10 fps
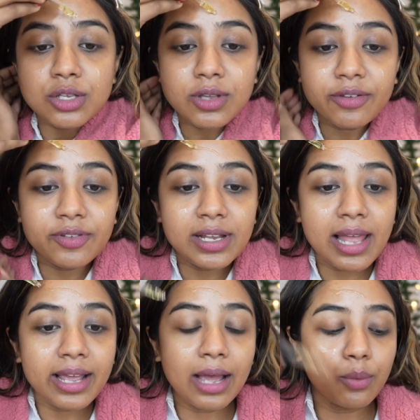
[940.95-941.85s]
So I feel
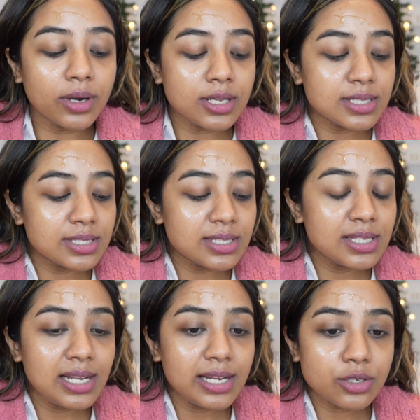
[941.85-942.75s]
like I want to
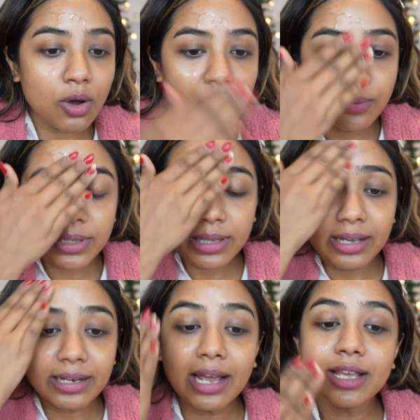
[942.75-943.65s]
seal it all with
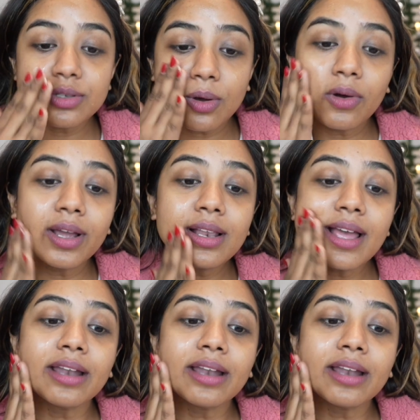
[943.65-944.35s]
like a nice oil.